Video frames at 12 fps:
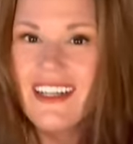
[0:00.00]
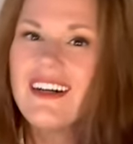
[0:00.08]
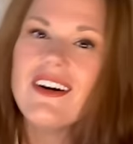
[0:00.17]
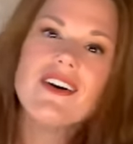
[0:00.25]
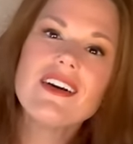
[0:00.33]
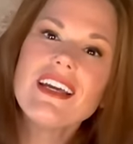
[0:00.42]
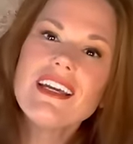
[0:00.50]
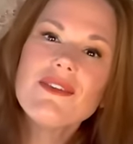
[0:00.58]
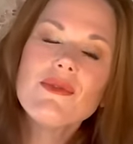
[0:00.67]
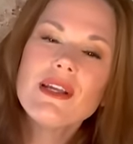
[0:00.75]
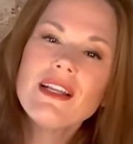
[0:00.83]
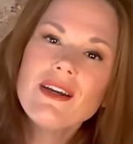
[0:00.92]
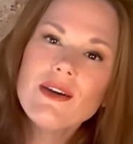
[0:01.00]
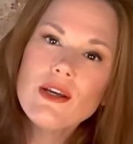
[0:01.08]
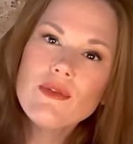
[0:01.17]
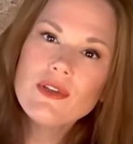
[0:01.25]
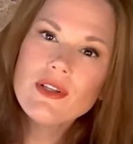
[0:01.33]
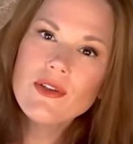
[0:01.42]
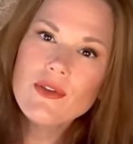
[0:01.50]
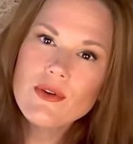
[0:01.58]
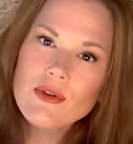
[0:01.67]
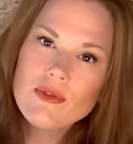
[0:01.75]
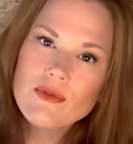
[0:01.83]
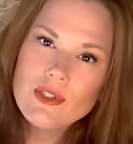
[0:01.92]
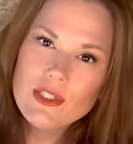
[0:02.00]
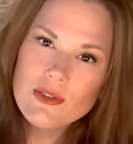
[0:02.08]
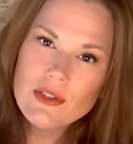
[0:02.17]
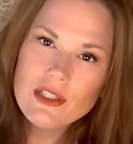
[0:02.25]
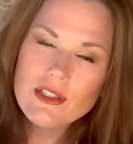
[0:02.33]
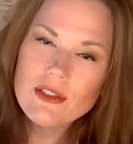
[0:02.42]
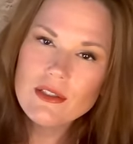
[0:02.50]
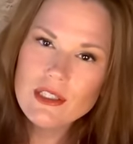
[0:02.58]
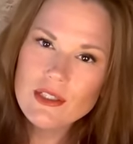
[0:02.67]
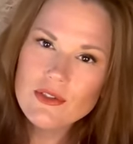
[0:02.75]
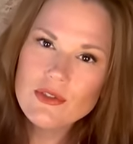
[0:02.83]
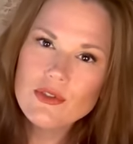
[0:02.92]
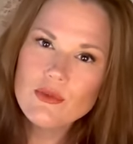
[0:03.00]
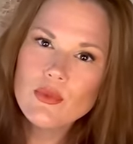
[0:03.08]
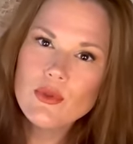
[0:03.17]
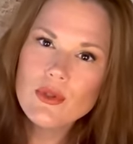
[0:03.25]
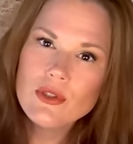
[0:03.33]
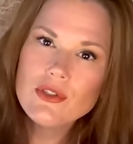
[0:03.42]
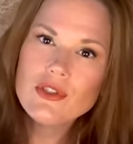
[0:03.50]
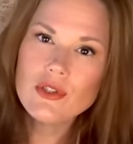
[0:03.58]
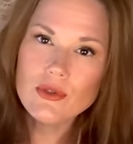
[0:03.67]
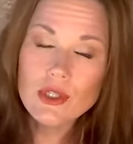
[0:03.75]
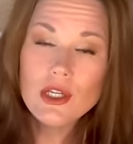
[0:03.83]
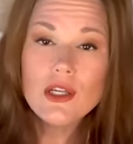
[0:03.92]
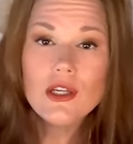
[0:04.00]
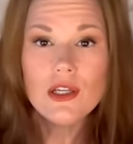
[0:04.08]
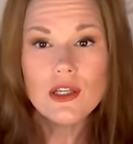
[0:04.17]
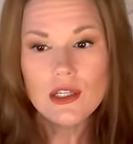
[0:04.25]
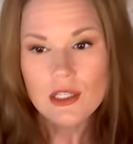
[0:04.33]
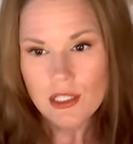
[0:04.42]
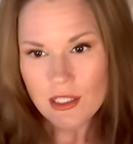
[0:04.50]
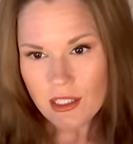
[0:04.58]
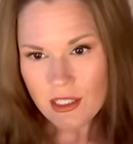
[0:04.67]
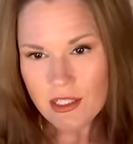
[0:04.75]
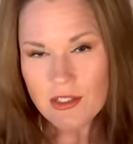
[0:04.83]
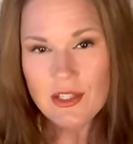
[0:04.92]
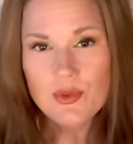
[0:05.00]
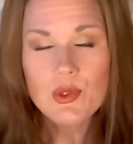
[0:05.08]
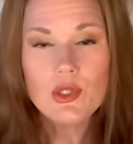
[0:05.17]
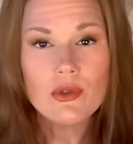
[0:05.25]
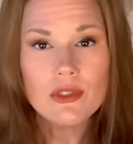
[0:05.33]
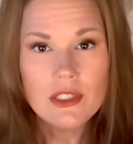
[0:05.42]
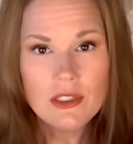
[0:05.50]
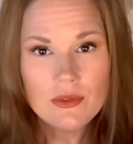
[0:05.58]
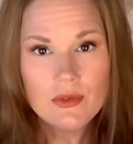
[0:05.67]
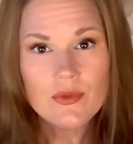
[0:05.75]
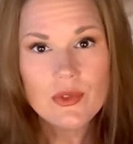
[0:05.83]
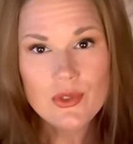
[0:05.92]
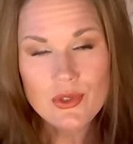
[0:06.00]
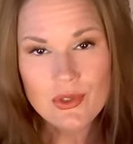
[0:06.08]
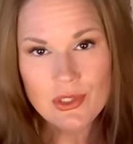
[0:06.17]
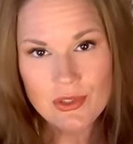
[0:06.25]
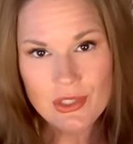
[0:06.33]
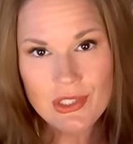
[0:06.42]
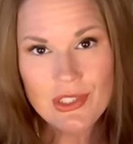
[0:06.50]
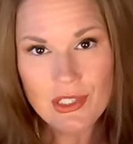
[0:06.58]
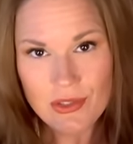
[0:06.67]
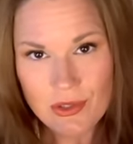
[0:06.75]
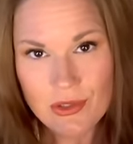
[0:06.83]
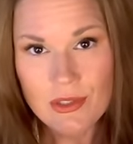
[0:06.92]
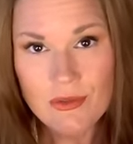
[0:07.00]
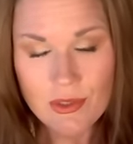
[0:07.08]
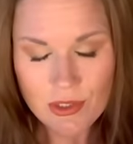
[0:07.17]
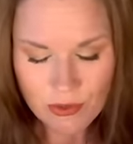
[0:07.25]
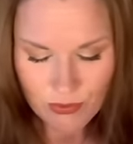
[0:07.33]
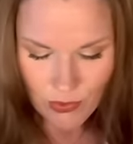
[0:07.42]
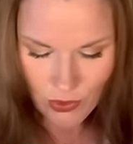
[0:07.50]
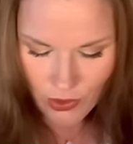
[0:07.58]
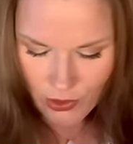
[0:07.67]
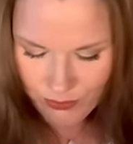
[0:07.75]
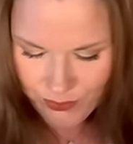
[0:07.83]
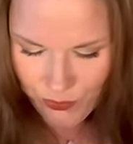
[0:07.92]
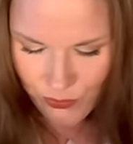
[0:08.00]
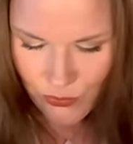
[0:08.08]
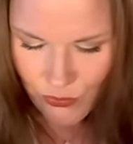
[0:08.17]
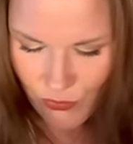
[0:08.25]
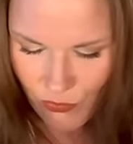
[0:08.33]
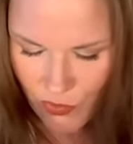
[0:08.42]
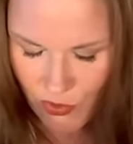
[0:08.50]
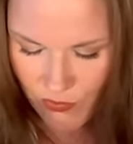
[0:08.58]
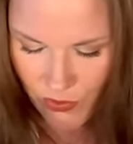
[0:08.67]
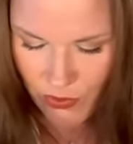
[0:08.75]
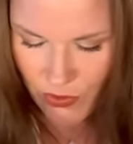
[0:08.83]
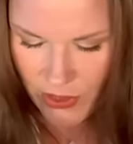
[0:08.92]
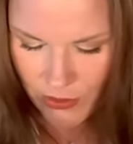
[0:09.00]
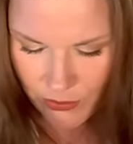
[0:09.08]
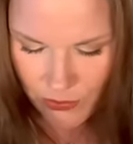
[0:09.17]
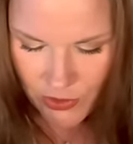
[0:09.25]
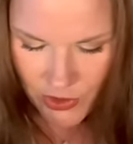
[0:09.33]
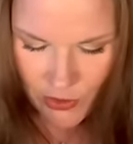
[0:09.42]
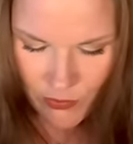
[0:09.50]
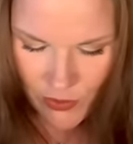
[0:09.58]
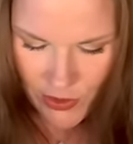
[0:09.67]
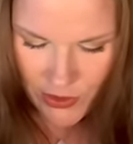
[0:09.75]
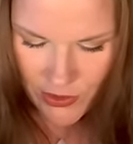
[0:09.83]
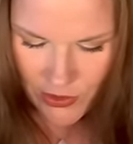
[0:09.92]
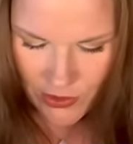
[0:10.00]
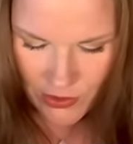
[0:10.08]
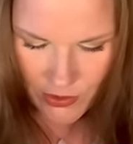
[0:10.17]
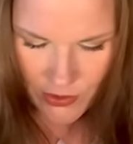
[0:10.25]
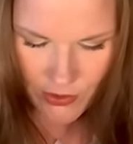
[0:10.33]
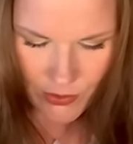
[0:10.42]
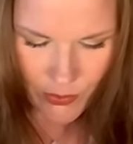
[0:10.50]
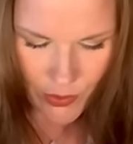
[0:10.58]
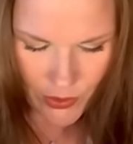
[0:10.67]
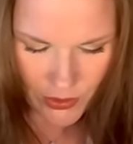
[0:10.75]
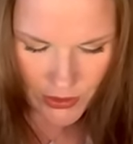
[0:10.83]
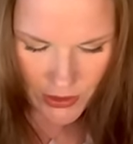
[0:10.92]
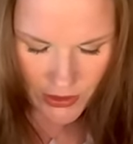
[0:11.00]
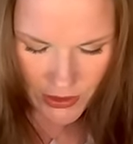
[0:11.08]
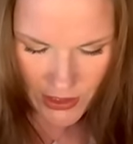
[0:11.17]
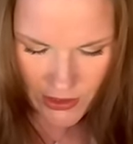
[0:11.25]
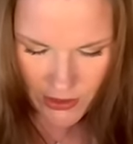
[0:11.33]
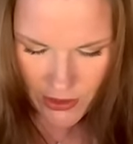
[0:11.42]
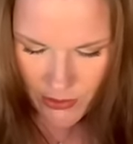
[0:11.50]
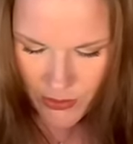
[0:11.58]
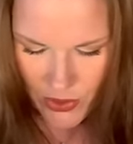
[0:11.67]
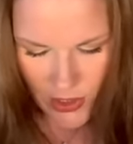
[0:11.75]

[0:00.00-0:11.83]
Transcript: Okay, we now have another figure that clearly entered the board. So in that case, as we go along, reverse those energies as you see fit. Okay, further out, Ten of Wands, the World, Eight of Cups.